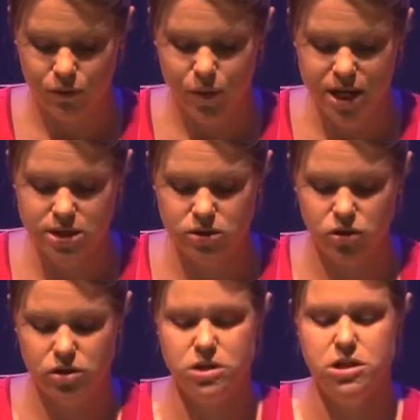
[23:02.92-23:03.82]
1,
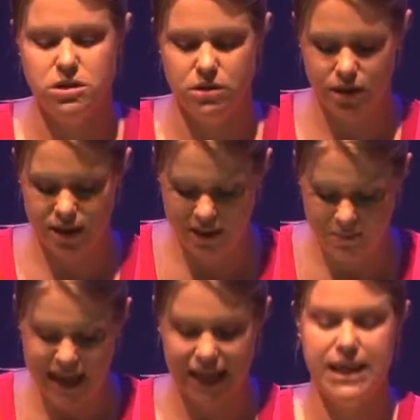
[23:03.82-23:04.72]
2, and
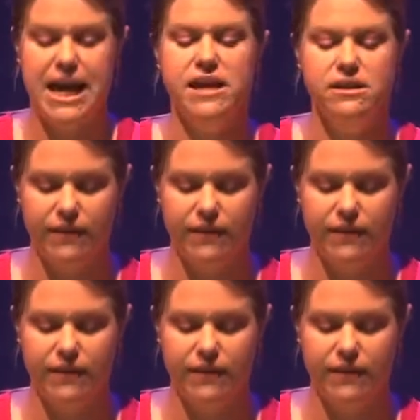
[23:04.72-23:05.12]
back again.